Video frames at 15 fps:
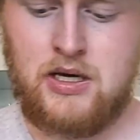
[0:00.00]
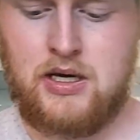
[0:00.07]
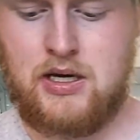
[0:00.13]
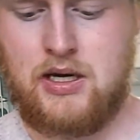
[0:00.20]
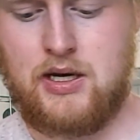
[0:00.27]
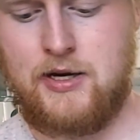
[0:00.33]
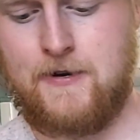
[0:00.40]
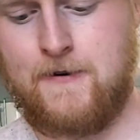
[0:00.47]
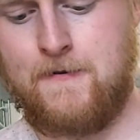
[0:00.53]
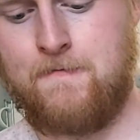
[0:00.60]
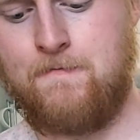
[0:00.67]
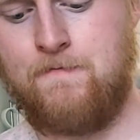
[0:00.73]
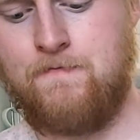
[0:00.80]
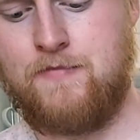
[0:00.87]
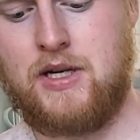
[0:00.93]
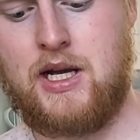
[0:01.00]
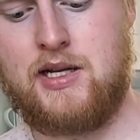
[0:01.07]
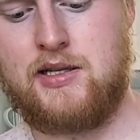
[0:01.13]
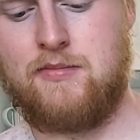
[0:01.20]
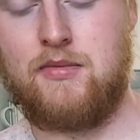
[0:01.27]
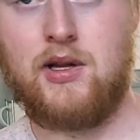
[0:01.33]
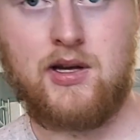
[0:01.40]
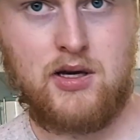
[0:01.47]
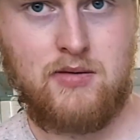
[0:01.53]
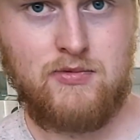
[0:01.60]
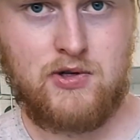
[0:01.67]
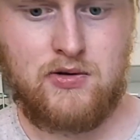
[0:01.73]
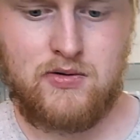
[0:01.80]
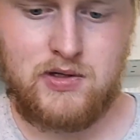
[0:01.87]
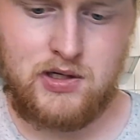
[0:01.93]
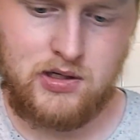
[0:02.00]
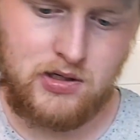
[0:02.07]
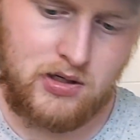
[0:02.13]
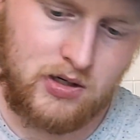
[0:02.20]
I'm gonna add some lime juice here.